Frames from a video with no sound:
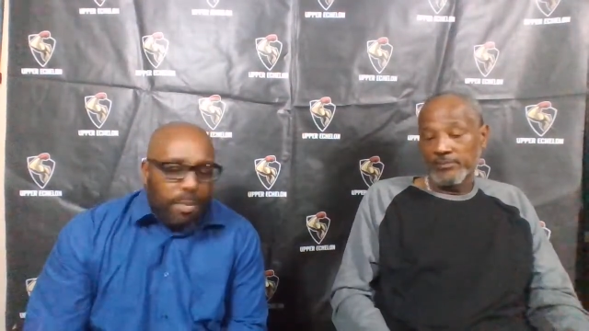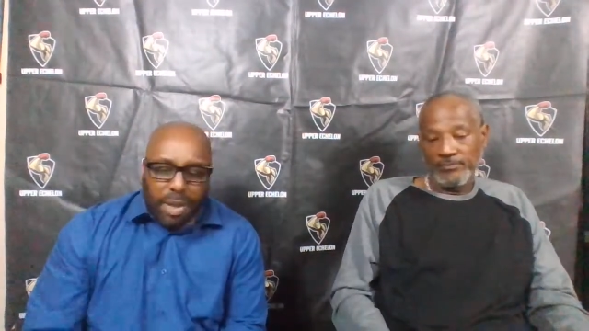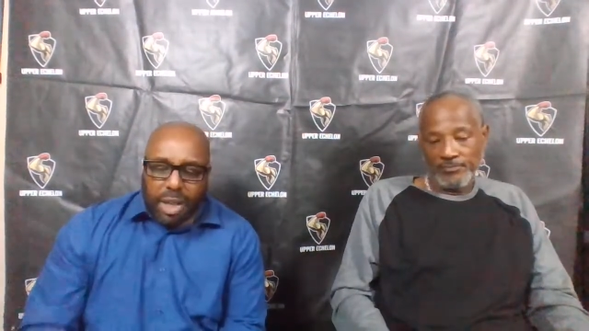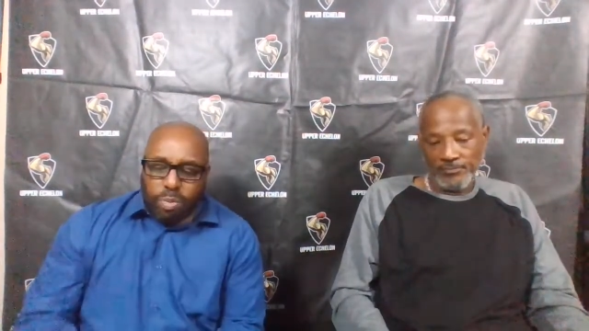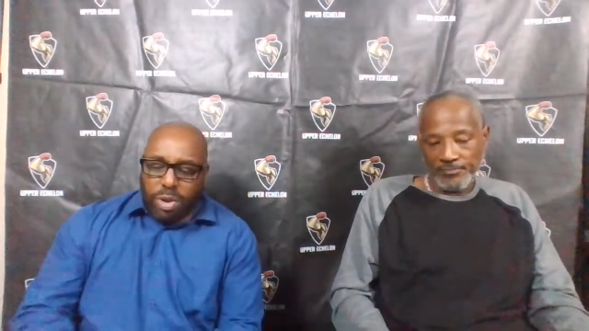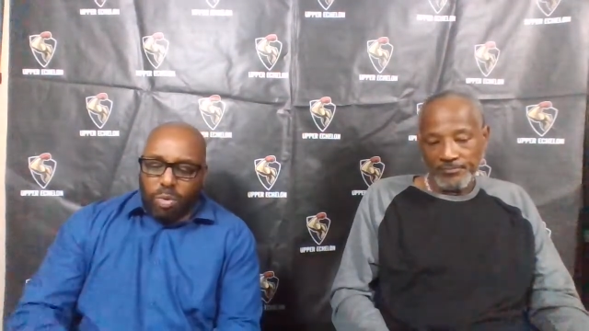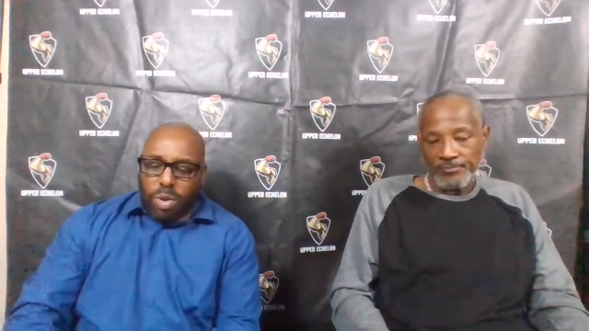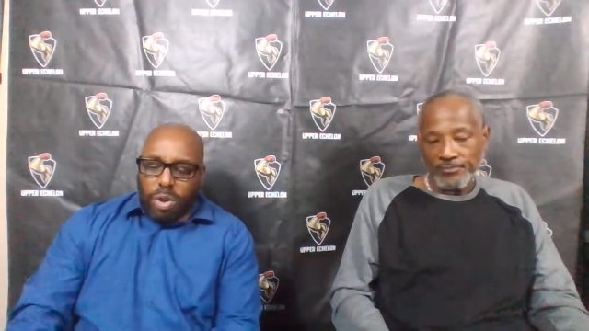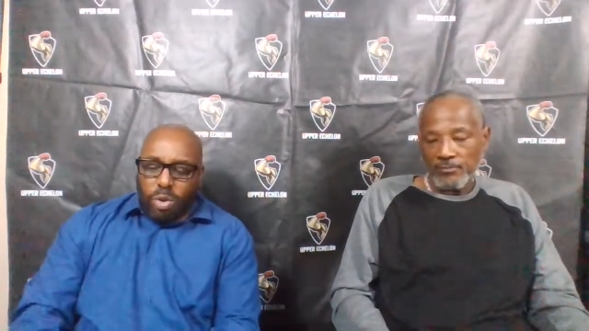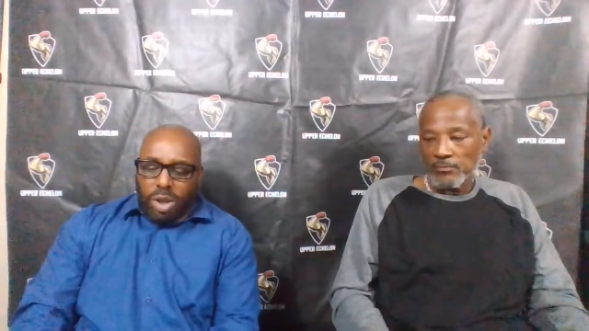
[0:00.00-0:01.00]
Speaker 1: Yeah, because when when
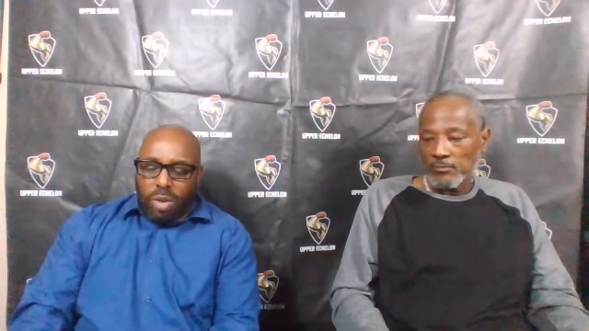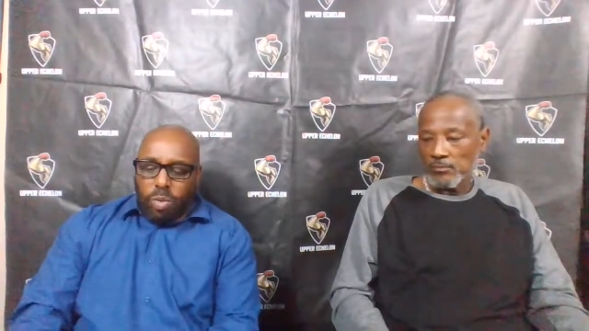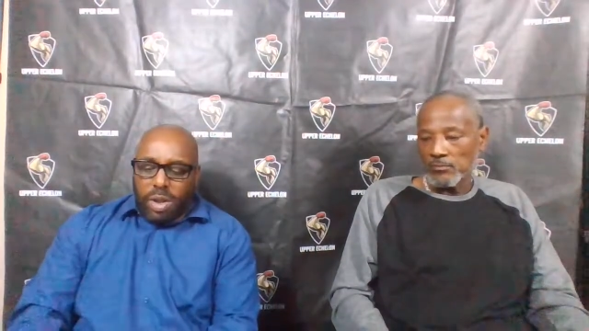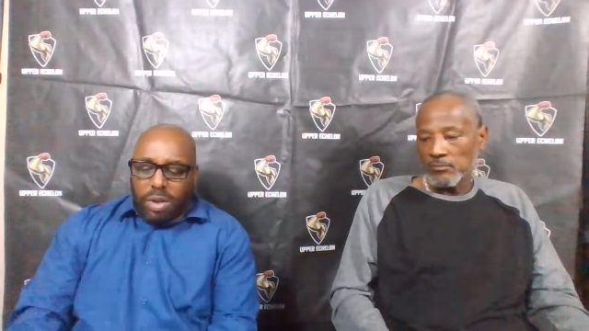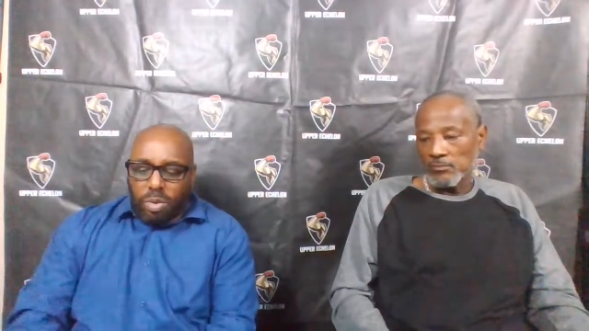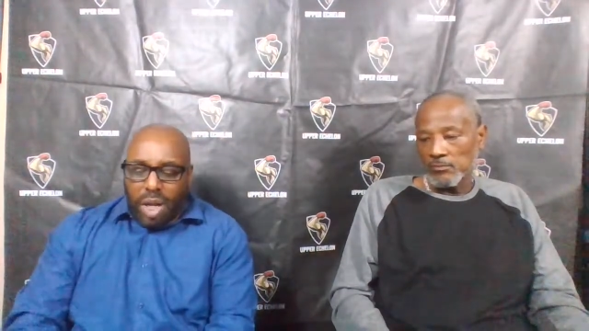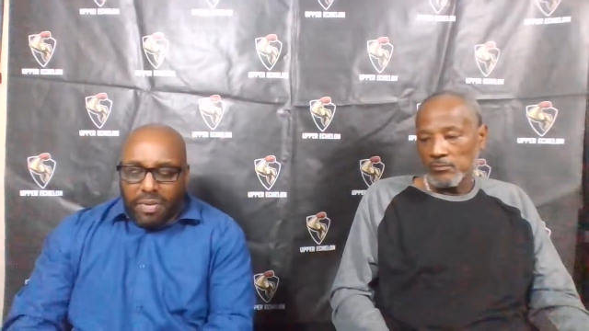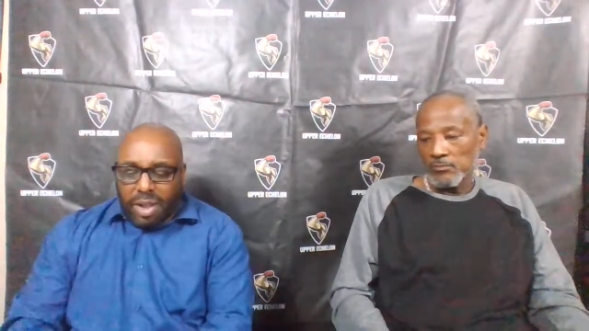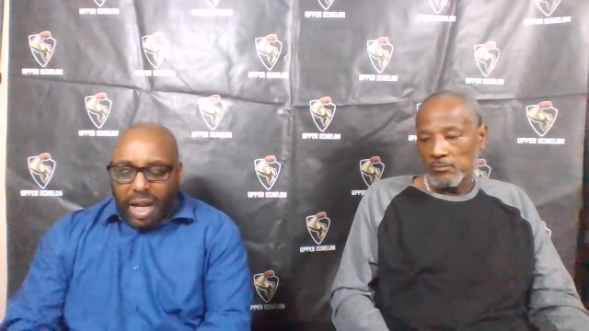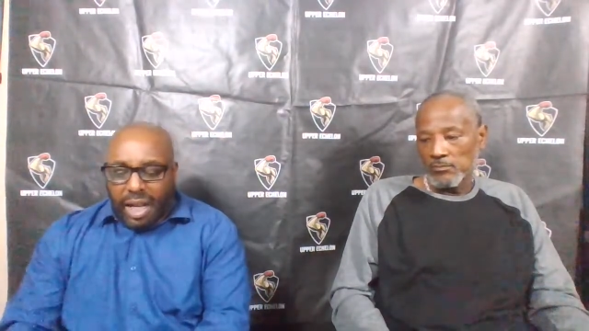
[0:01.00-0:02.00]
you when you have a
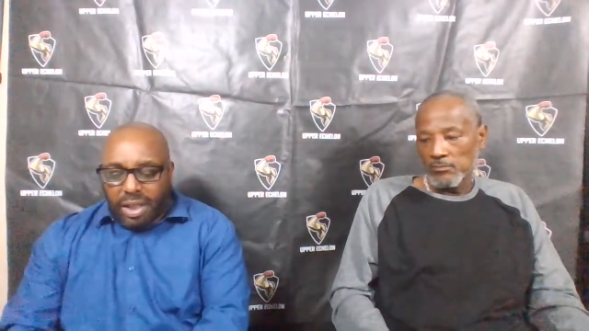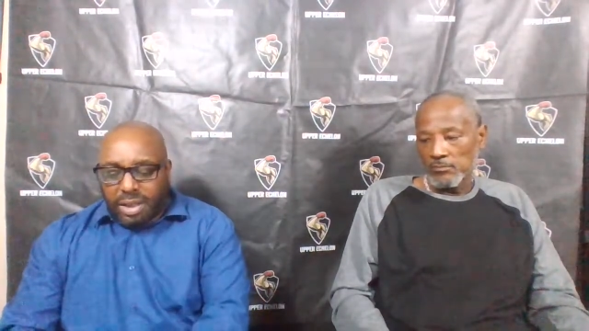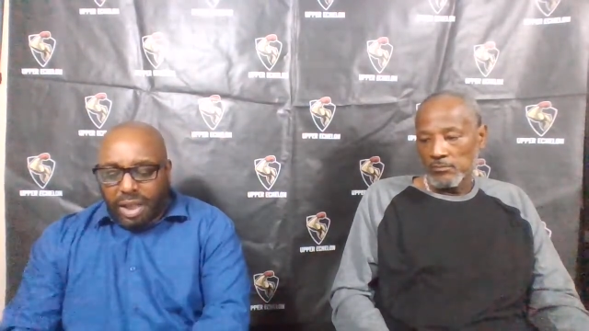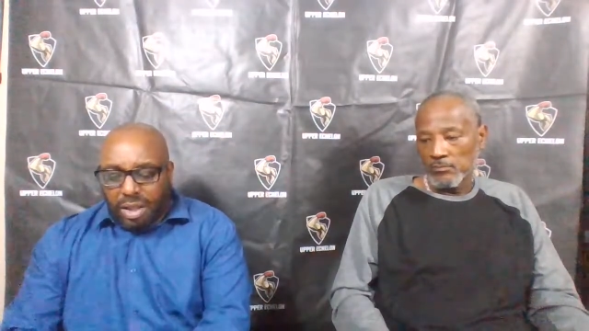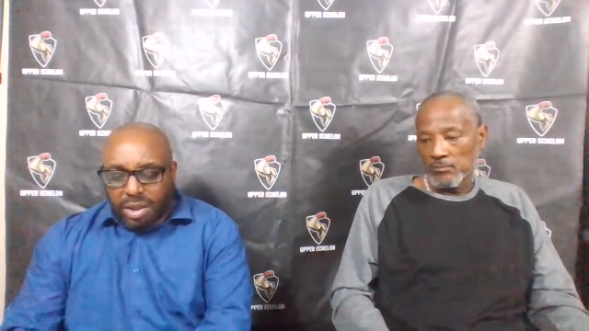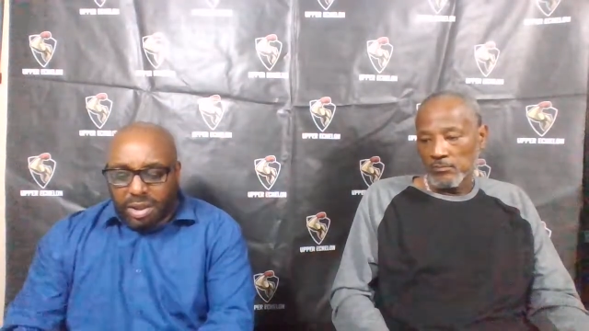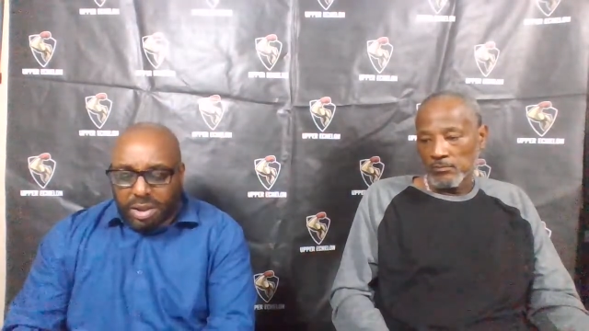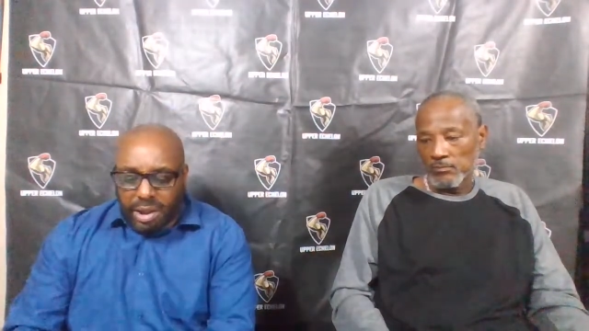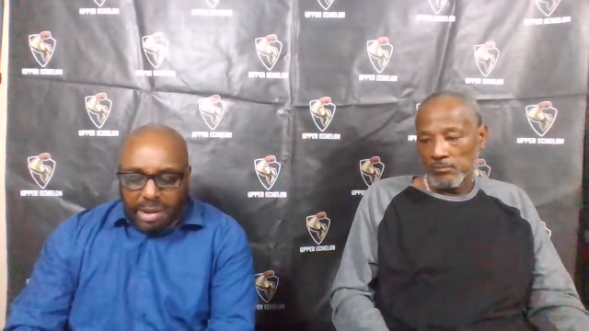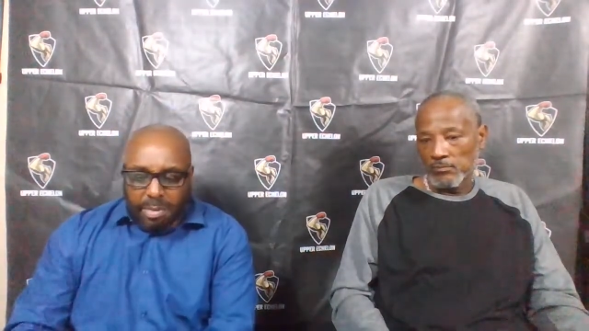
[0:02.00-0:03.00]
highly talented
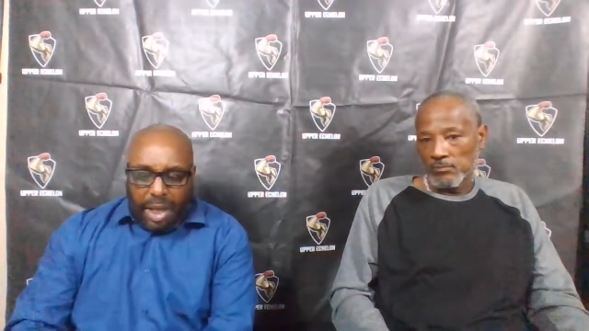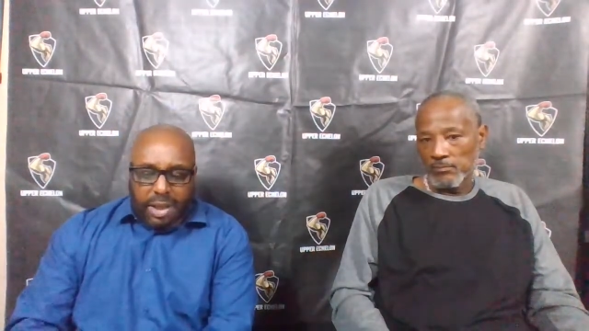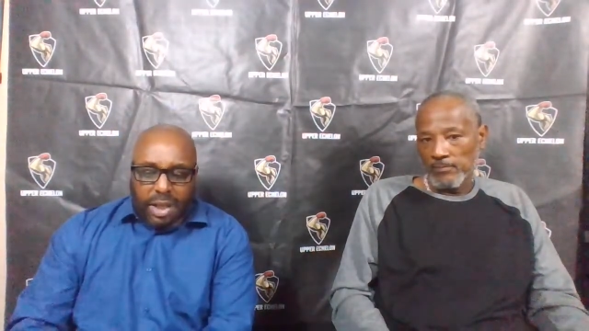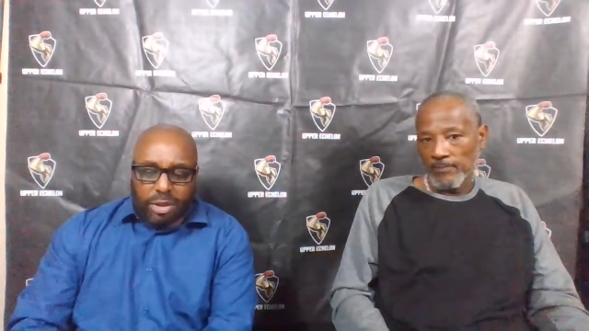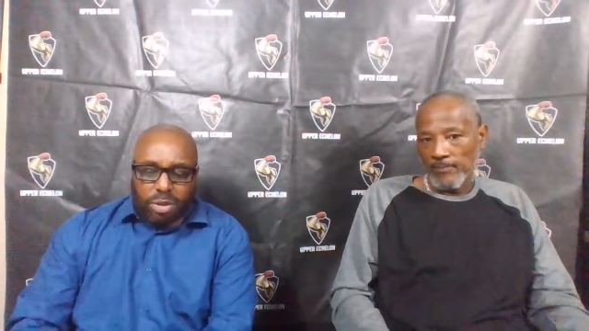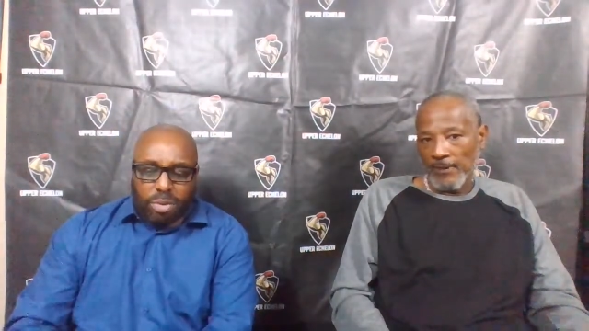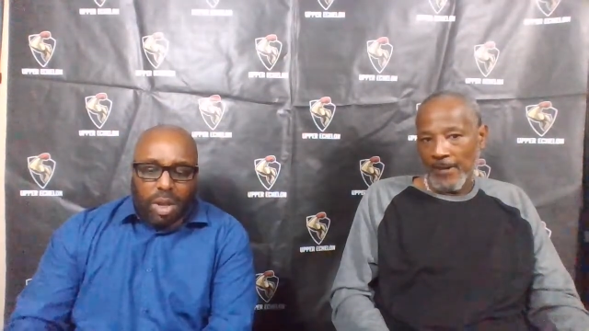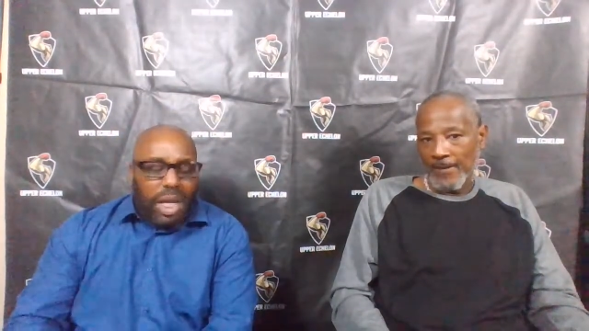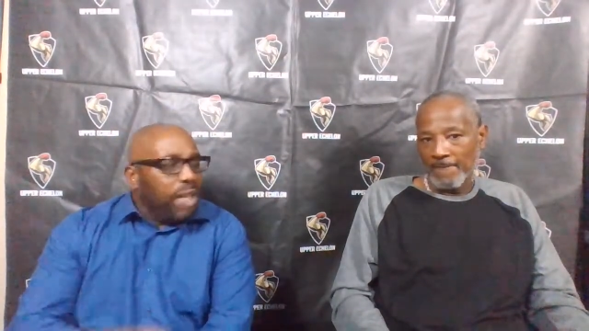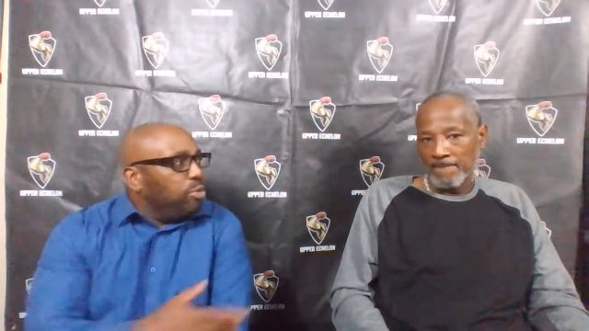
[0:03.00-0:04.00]
team like that too,
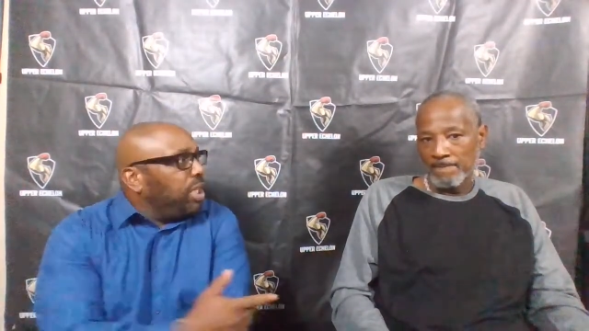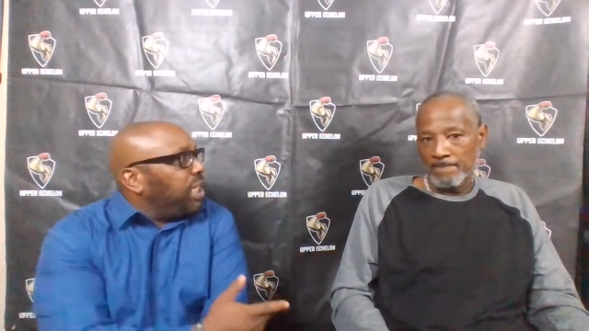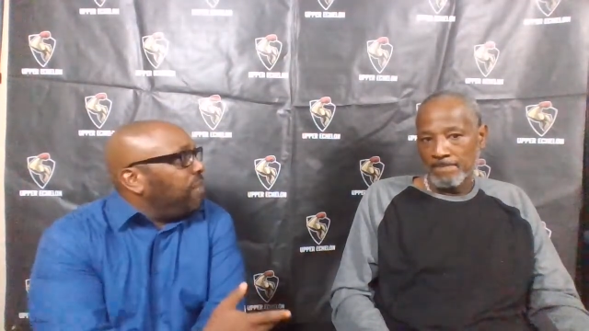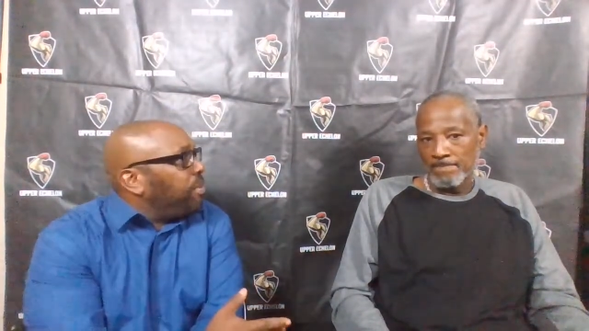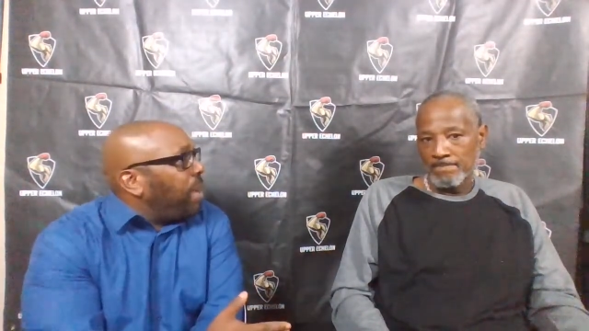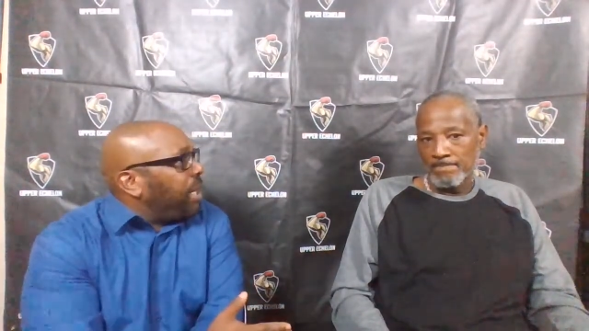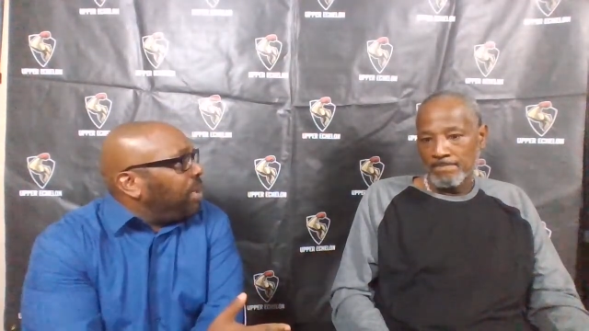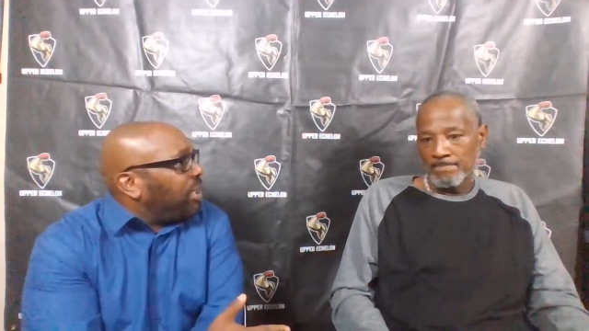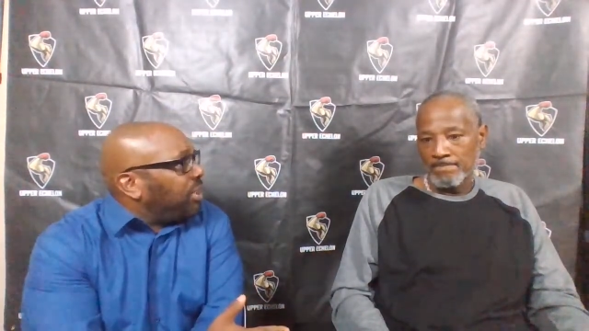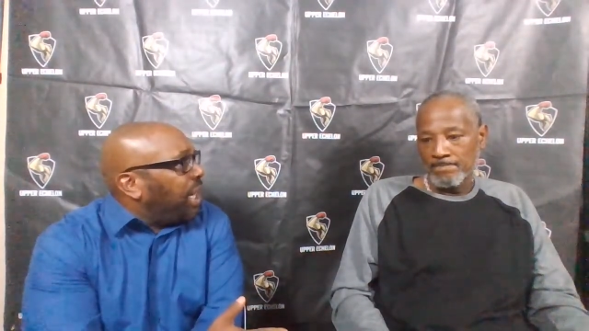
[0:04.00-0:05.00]
you're getting everybody
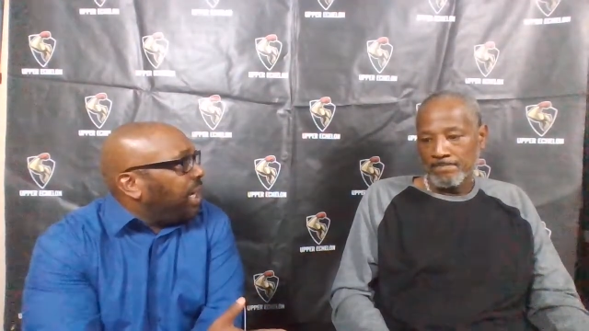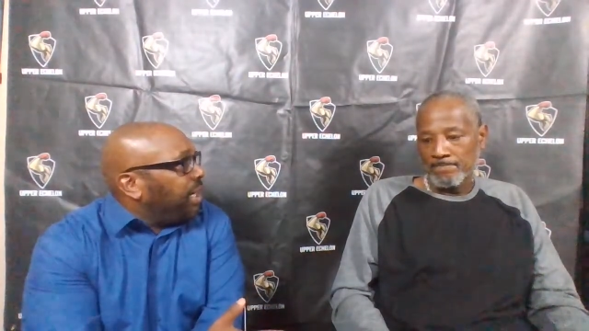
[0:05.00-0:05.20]
best shot